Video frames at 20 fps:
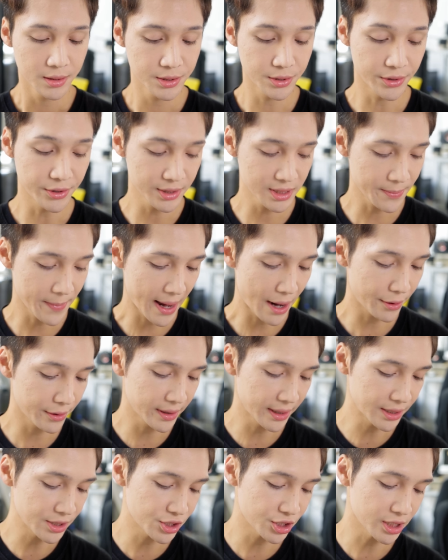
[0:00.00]
So there's the
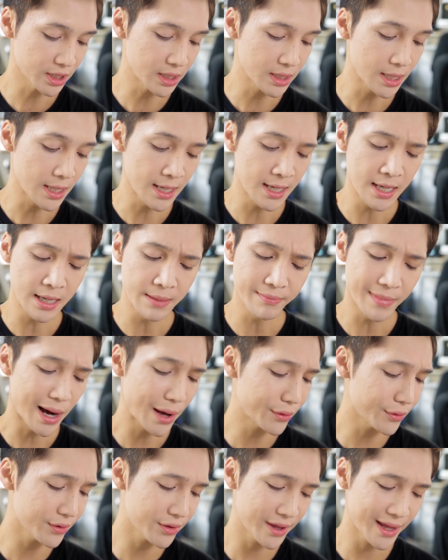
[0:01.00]
Powerdation. Um,
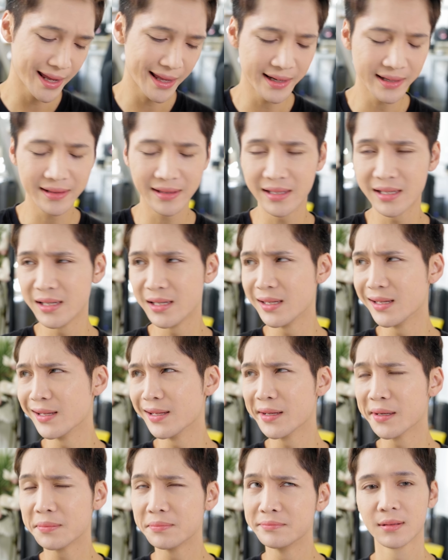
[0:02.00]
other than
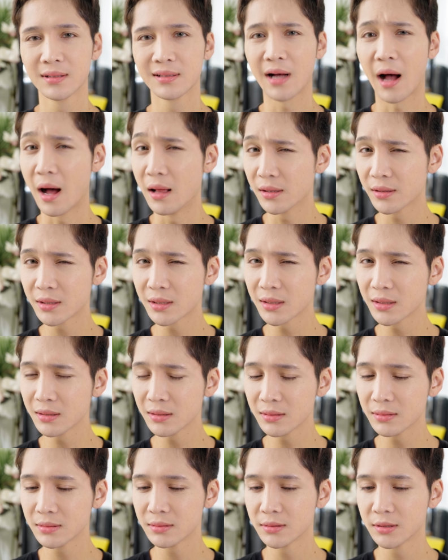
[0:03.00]
the
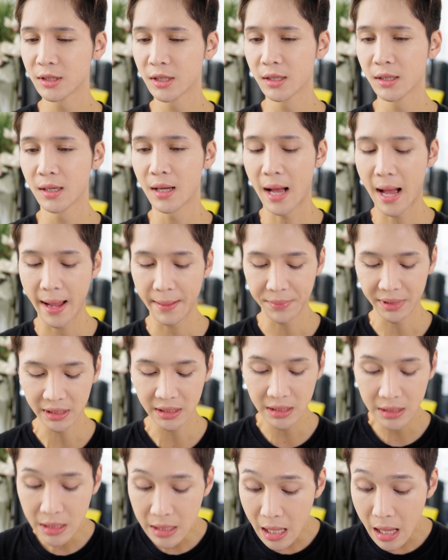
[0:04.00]
color, I'm
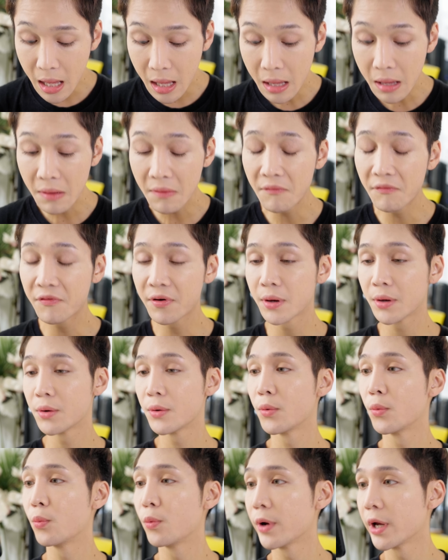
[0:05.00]
in
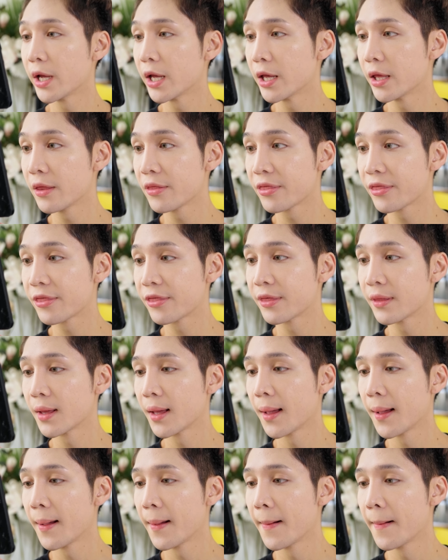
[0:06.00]
love with
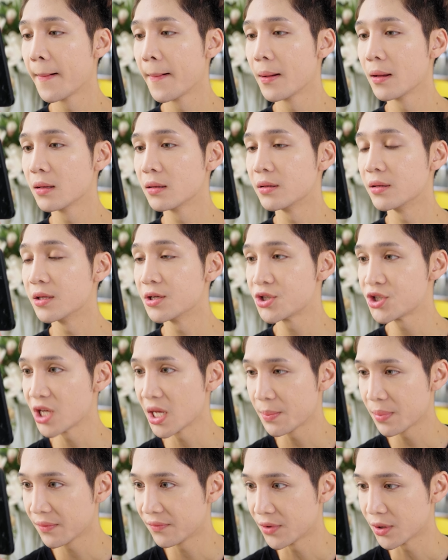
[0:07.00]
the
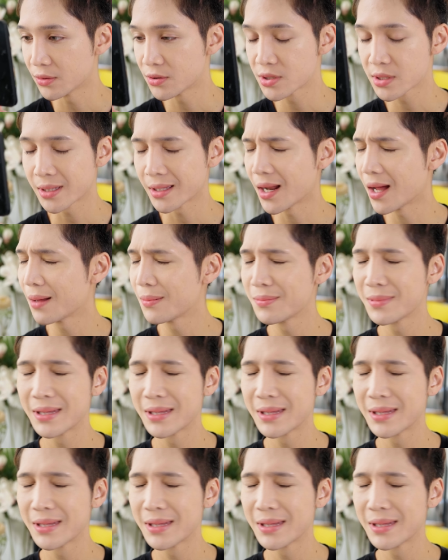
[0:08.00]
shape of you. Just kidding.